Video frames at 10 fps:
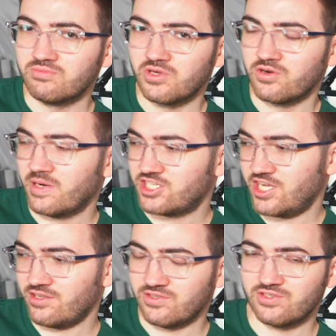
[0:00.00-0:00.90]
Go to my
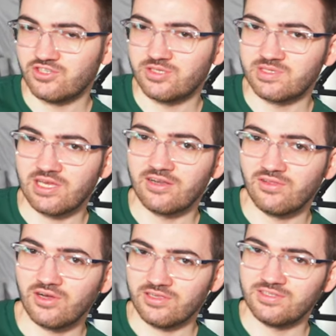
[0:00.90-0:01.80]
channel and search up Scotto
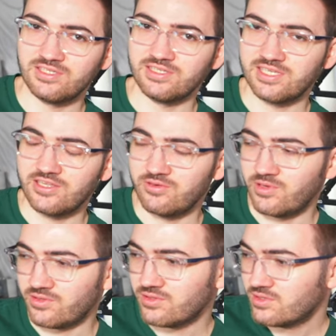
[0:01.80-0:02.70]
Long. You'll see a 10U
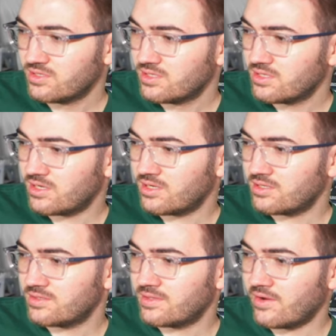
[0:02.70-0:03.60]
build.
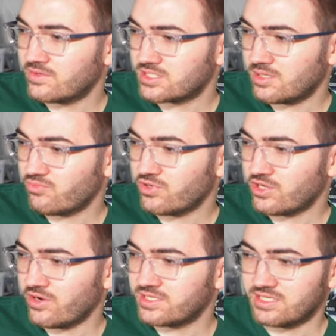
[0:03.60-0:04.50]
That one's pretty
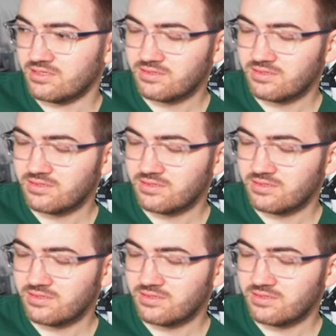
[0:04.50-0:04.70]
crazy.